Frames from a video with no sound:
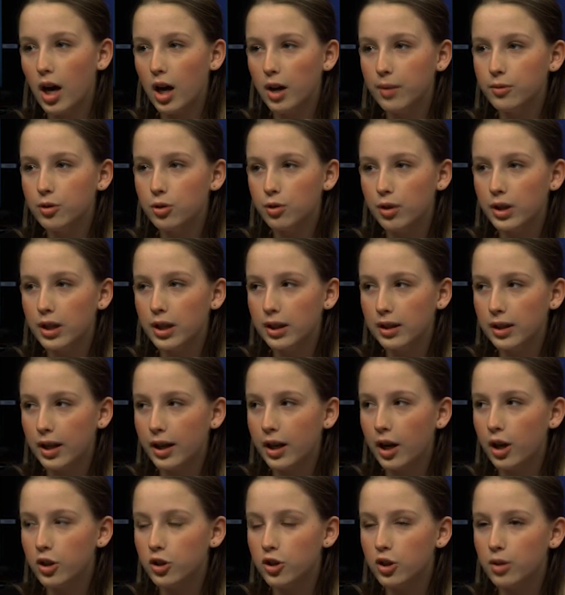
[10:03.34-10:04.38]
I'm treated
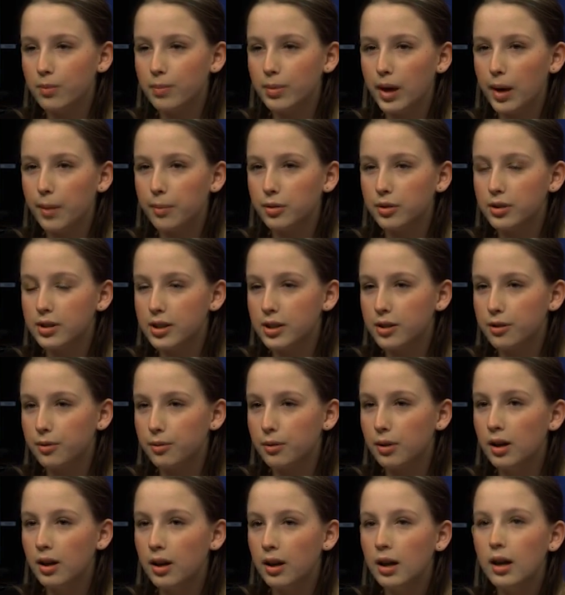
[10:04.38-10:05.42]
like I should be able
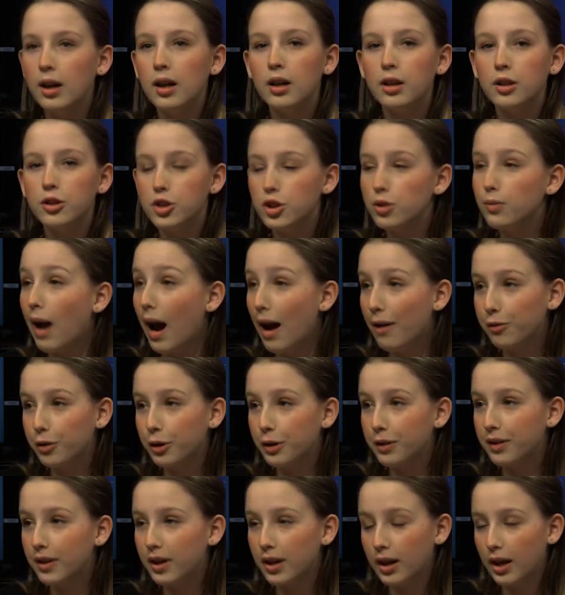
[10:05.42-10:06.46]
to do
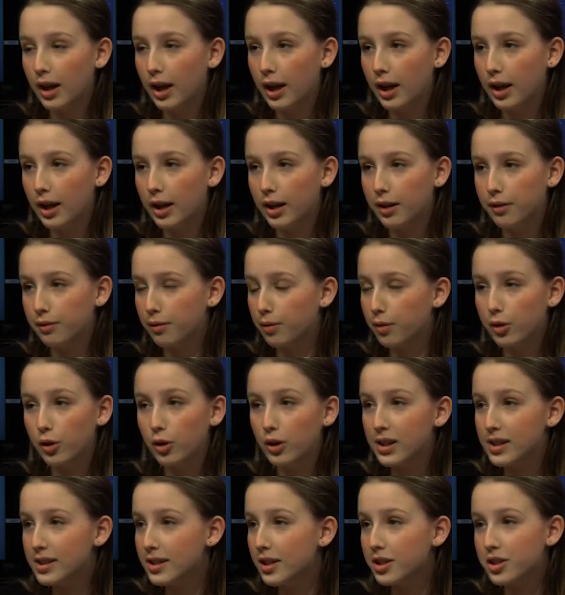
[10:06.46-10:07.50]
everything a
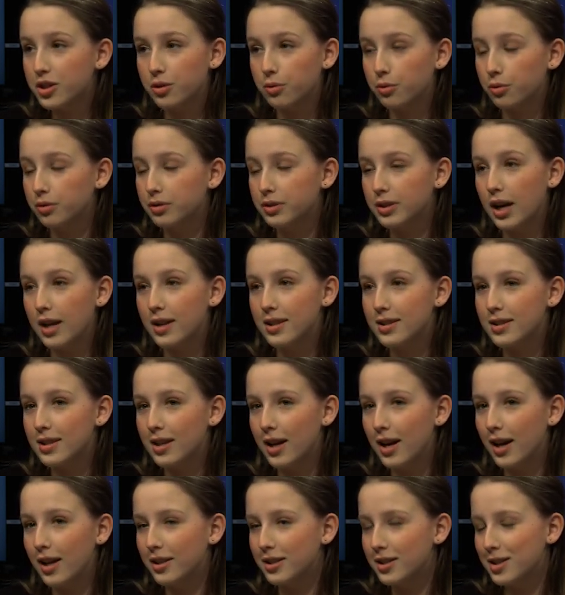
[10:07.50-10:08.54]
36-year-old does.
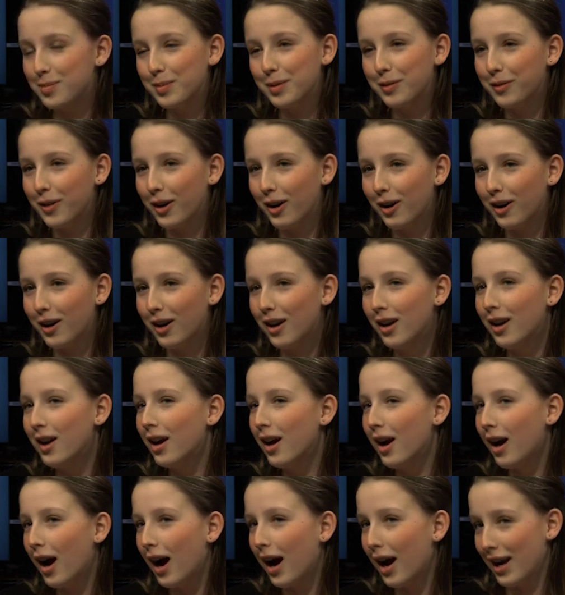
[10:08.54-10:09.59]
And to be fair,
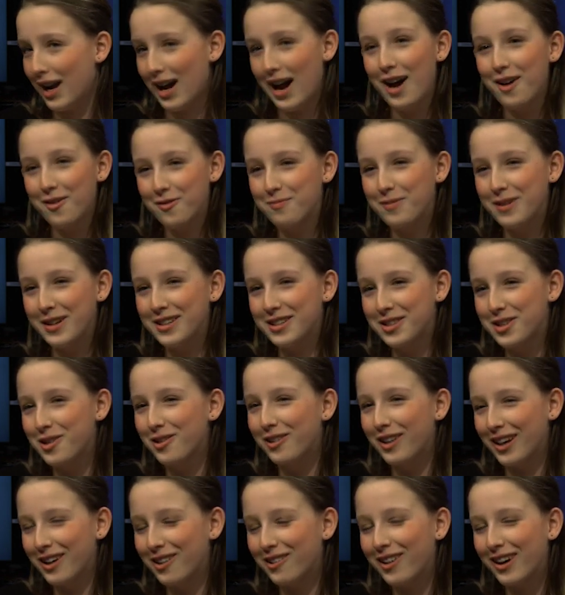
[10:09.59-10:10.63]
I have been
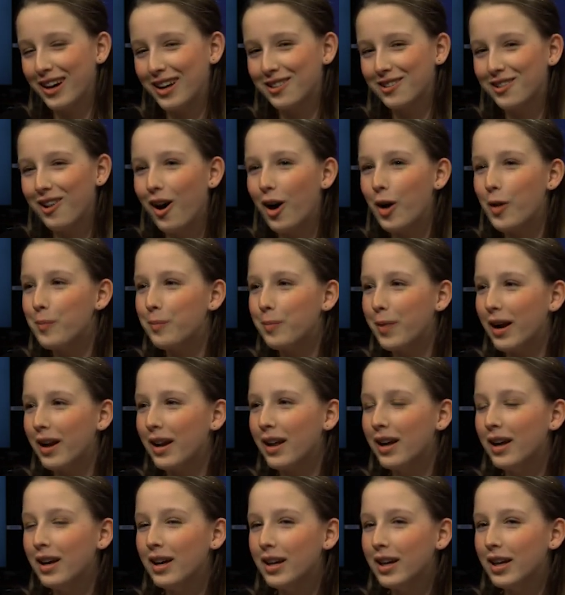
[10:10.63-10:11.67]
doing quite a lot, but
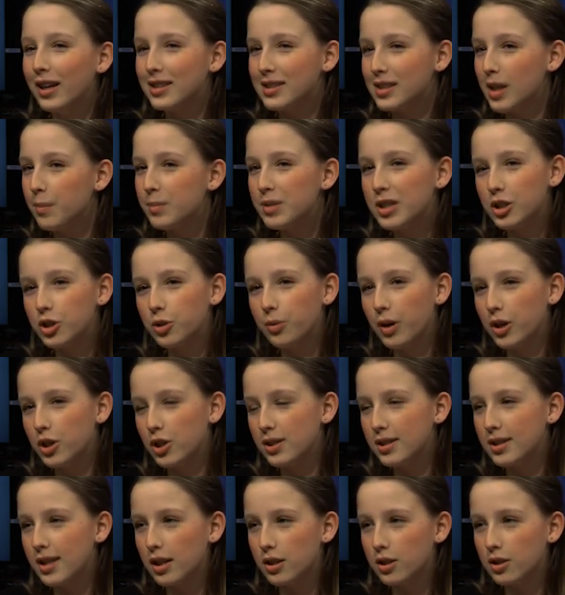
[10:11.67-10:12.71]
in some
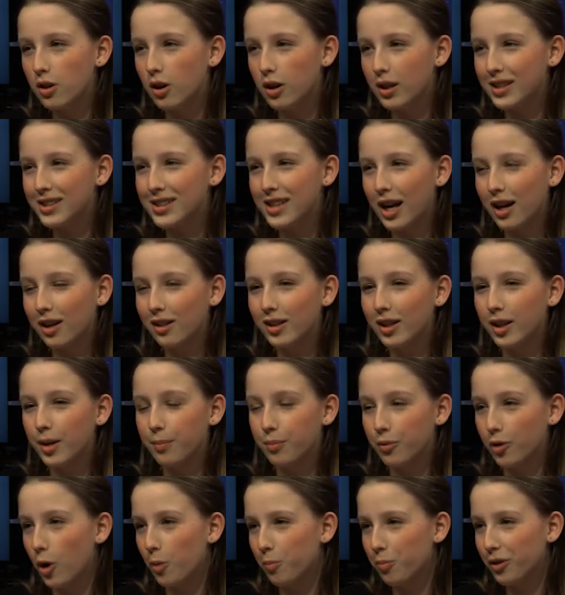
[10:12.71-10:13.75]
situations, that's not exactly
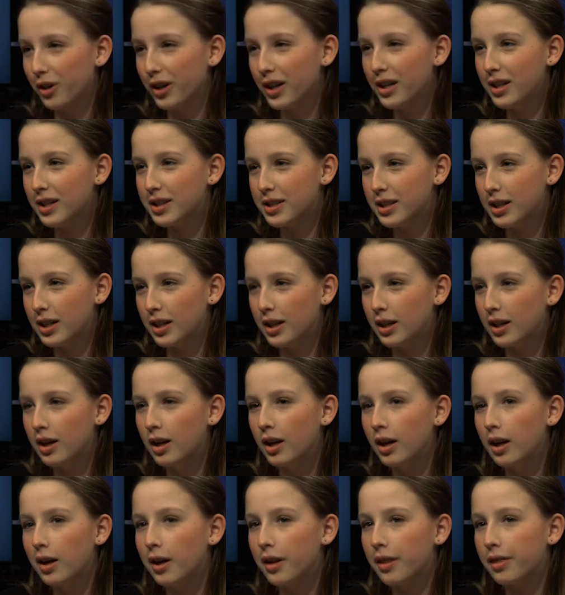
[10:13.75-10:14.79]
appropriate to
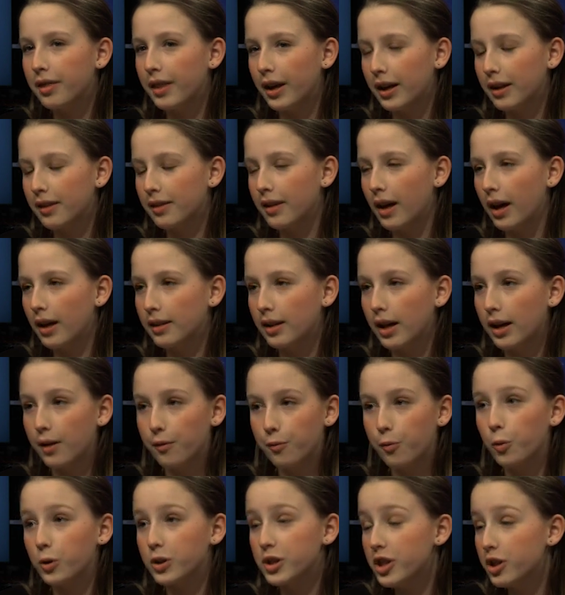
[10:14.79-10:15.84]
think that like a
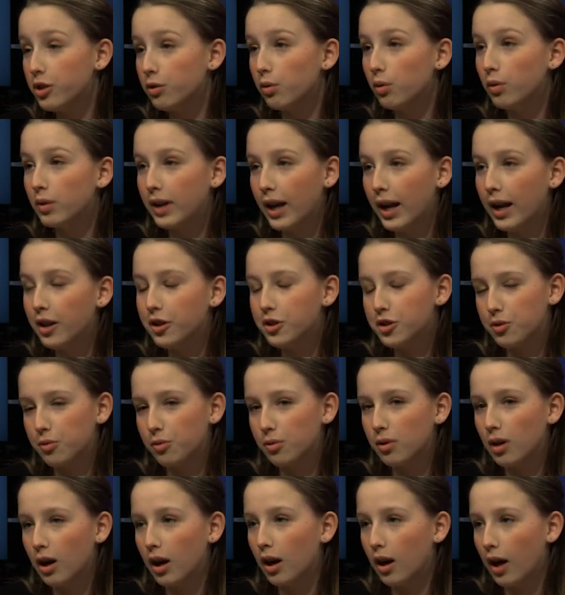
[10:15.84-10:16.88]
14-year-old can
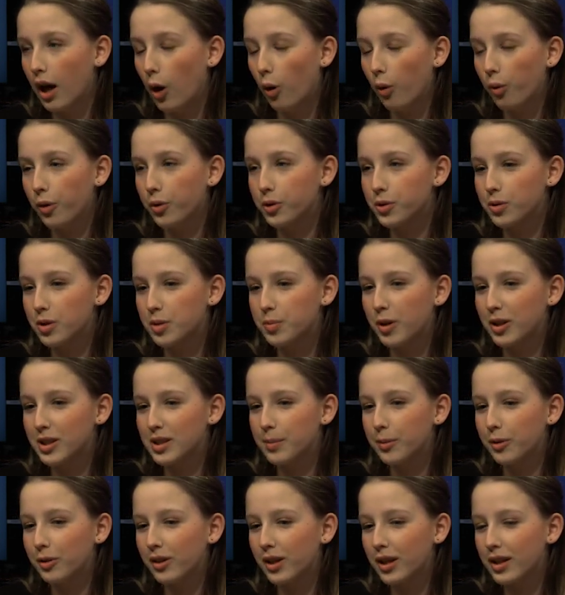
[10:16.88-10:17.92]
do all those
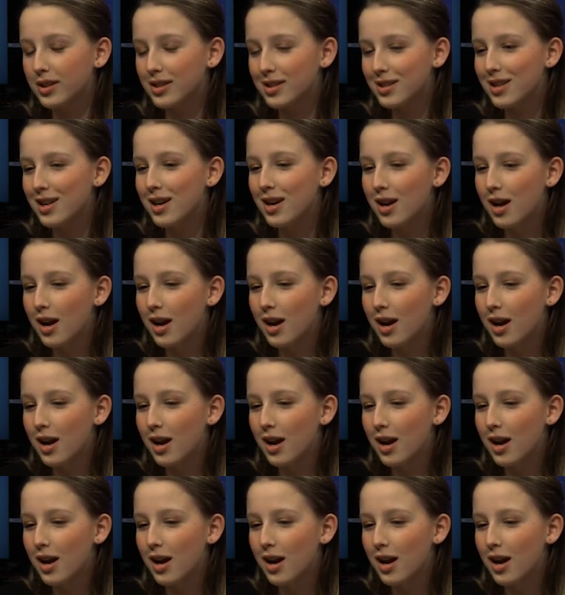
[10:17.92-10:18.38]
responsibilities.